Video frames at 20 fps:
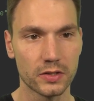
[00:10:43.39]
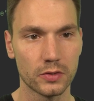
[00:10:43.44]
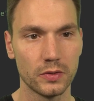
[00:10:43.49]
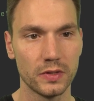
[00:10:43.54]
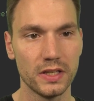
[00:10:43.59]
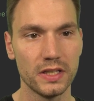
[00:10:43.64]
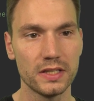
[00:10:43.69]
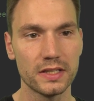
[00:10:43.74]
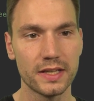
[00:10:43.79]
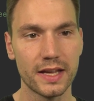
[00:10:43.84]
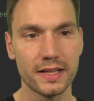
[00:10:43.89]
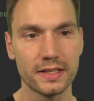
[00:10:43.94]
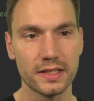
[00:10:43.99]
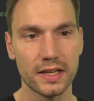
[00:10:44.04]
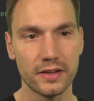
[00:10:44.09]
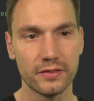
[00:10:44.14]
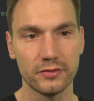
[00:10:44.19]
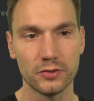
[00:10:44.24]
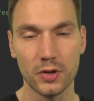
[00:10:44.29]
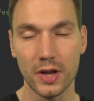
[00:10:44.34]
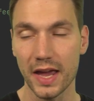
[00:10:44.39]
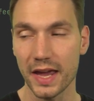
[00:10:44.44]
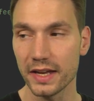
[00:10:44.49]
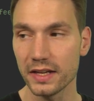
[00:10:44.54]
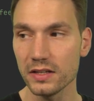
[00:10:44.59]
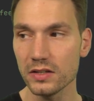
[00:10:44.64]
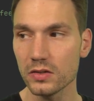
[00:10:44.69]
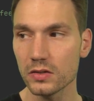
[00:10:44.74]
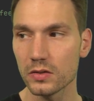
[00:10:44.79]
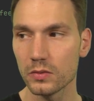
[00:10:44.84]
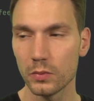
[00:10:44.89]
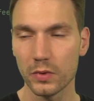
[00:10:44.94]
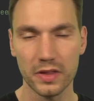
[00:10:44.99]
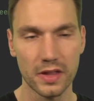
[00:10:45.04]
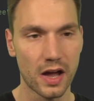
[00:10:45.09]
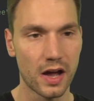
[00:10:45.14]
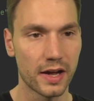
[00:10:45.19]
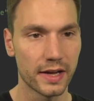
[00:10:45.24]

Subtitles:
So these tests have to end with